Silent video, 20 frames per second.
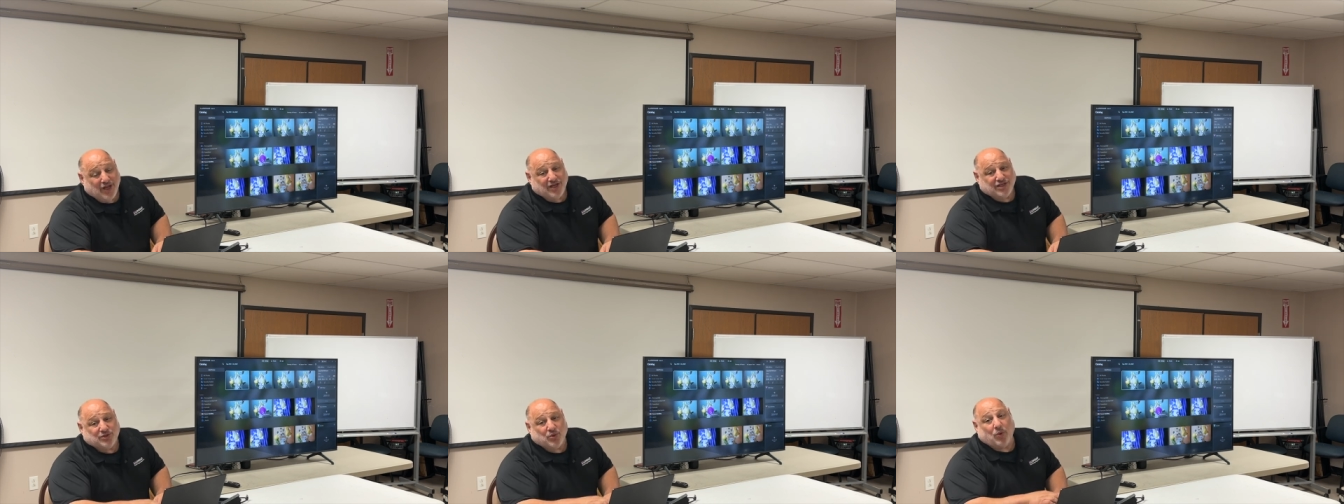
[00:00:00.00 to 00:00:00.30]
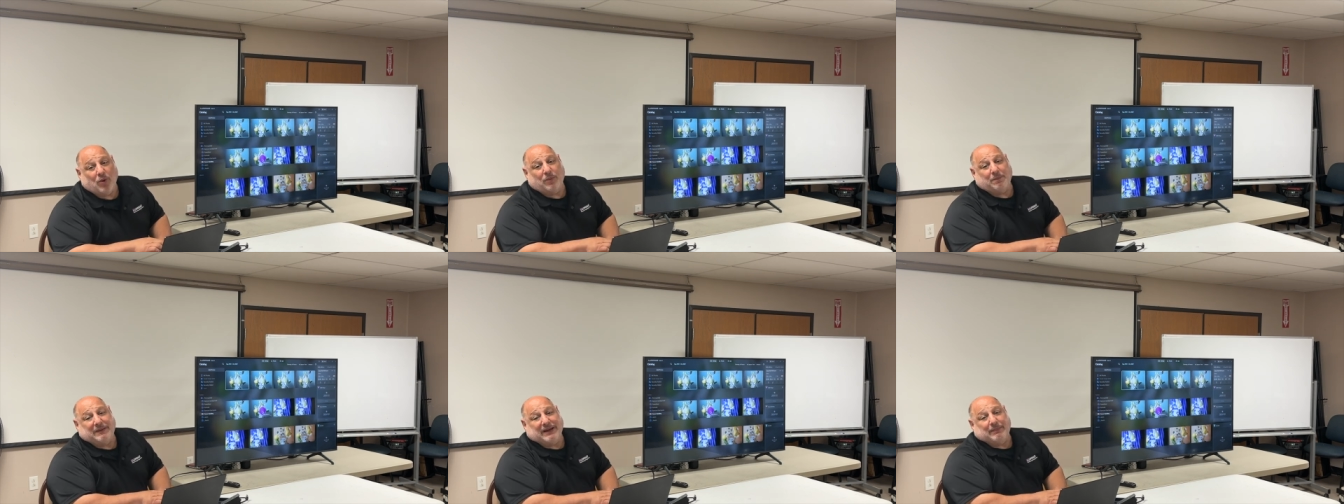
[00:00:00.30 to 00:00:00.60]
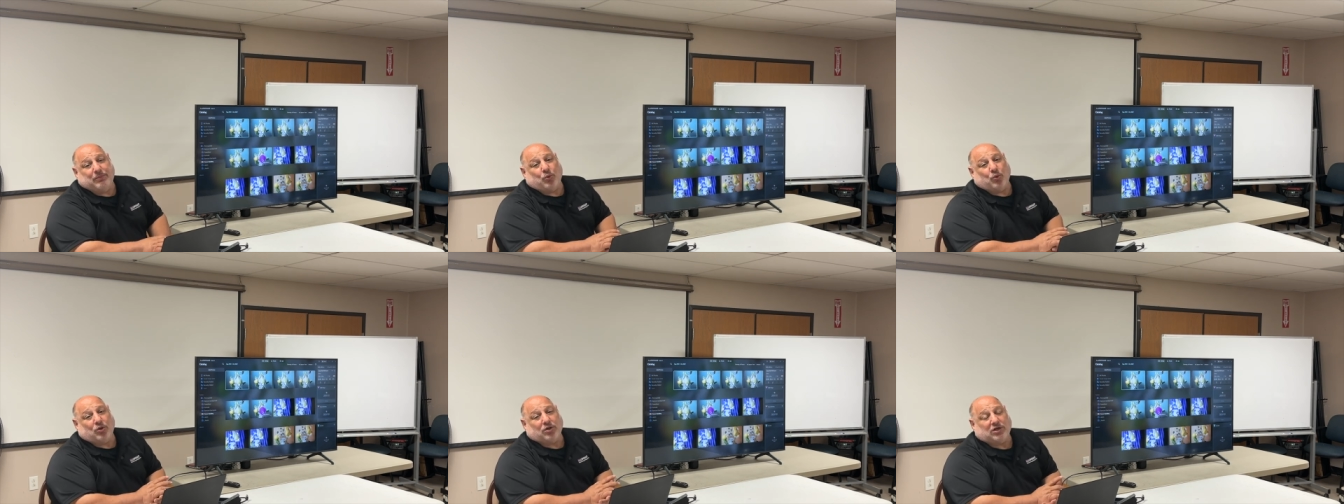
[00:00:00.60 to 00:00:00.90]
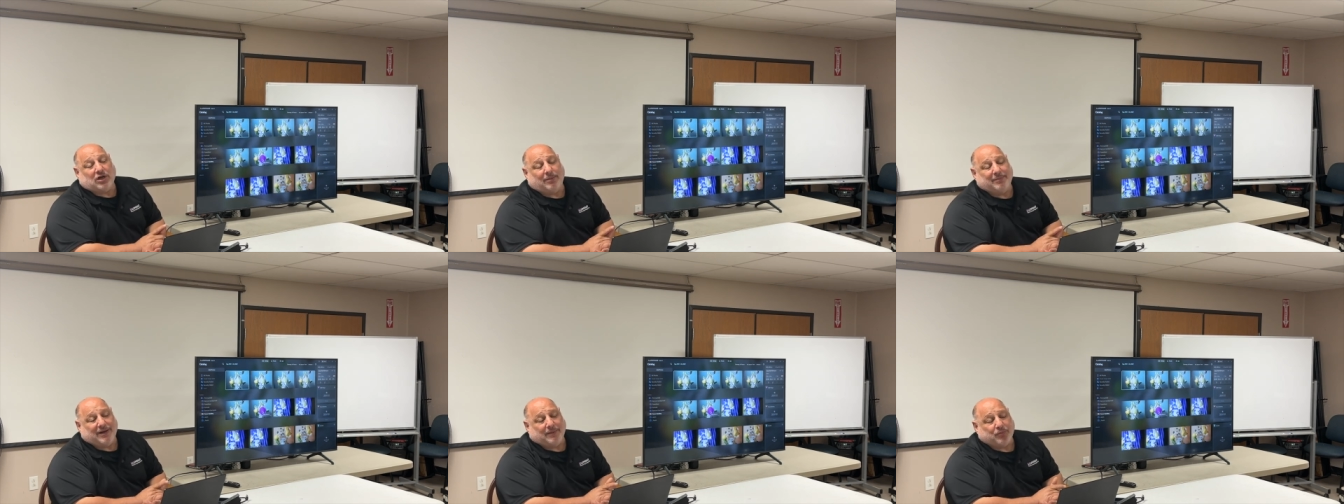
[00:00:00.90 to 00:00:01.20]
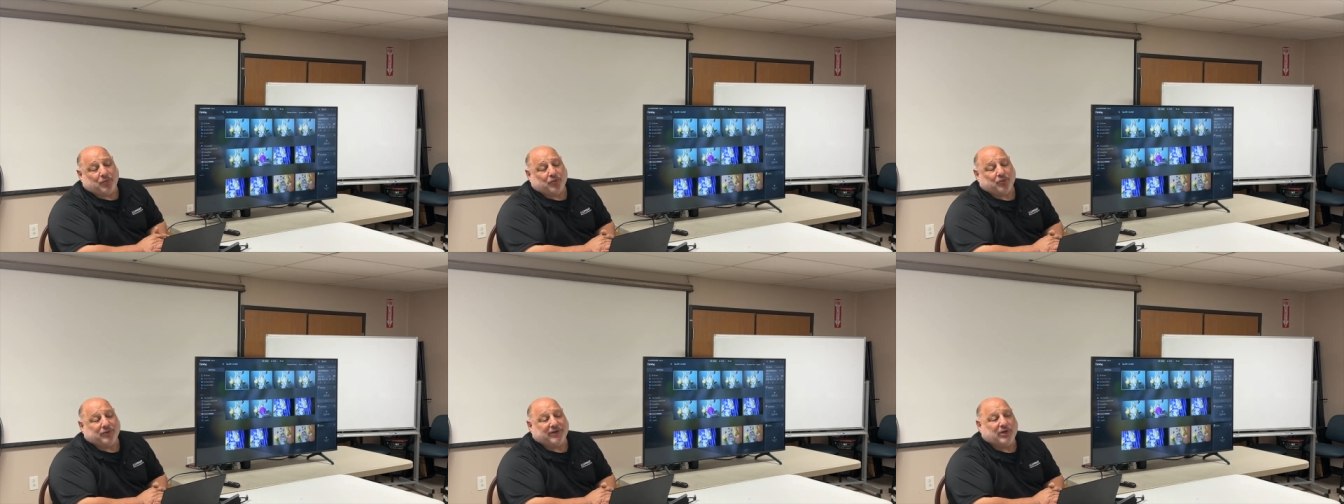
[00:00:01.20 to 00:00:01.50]
So when people were coming up
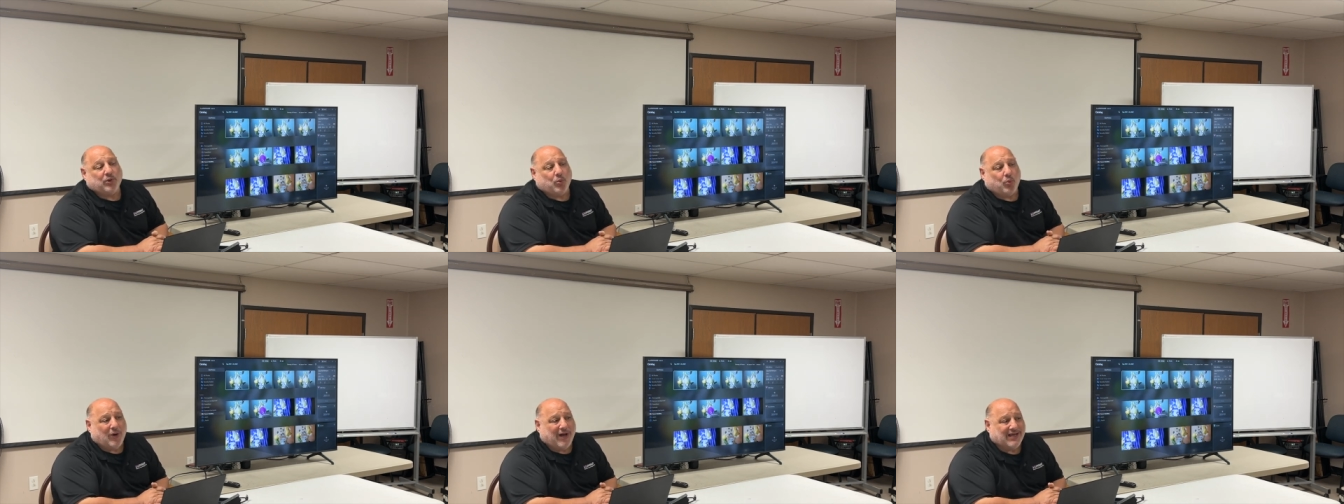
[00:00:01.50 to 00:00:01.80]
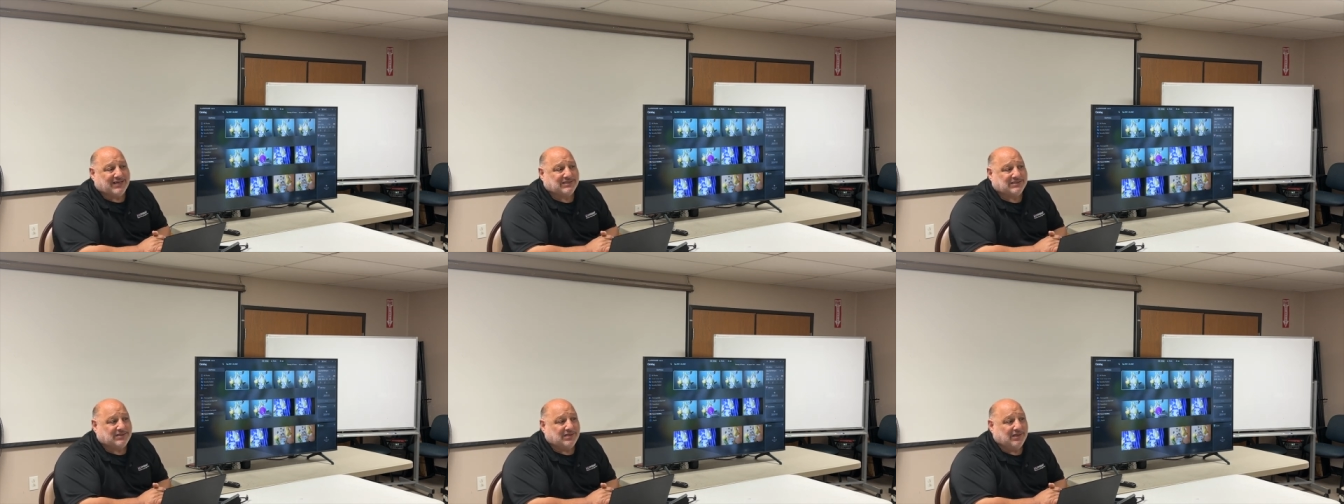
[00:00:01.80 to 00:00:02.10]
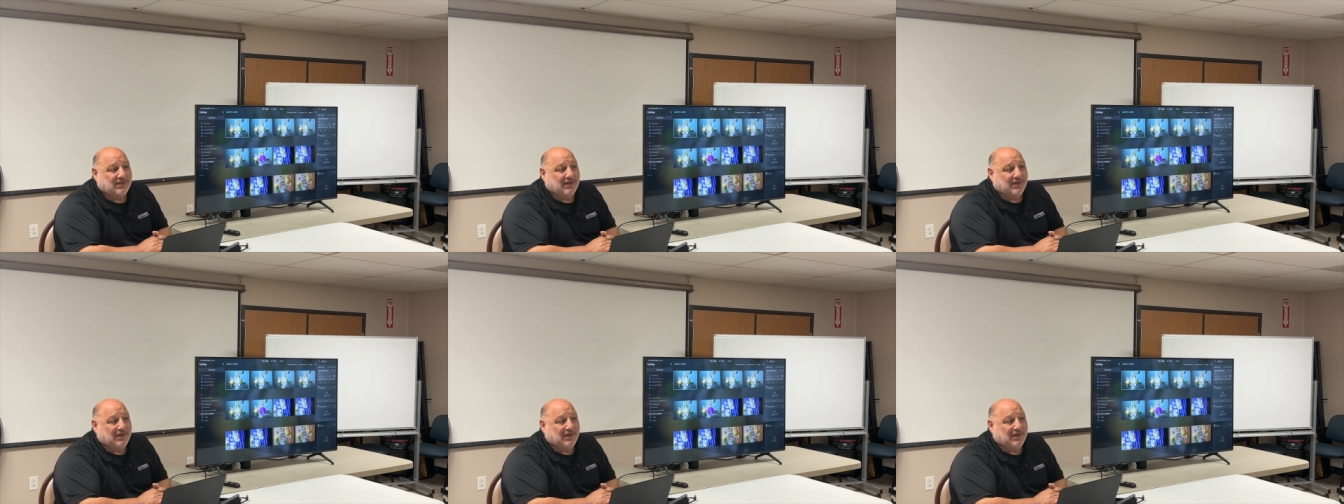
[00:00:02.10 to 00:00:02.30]
with requests